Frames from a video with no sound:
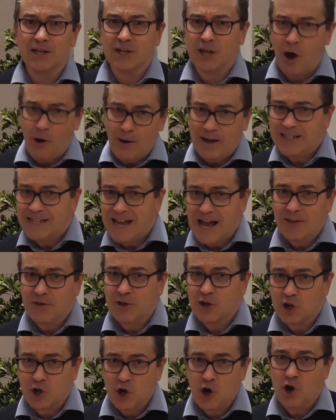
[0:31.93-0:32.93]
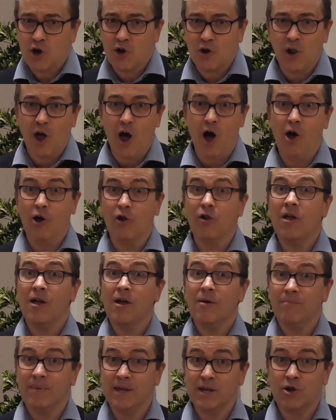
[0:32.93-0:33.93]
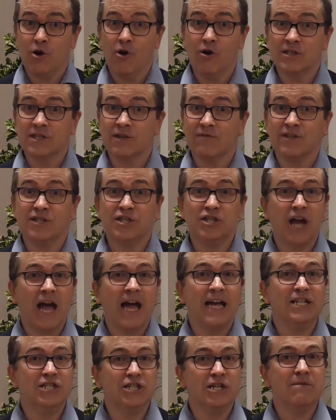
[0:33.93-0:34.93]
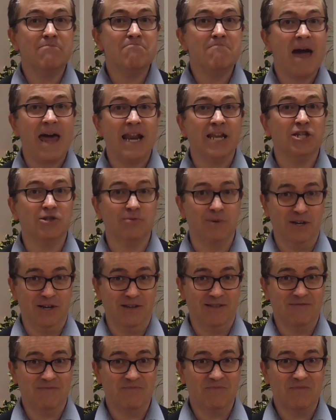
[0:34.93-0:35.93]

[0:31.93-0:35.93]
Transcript: going down the gurgle hole because of a change in management.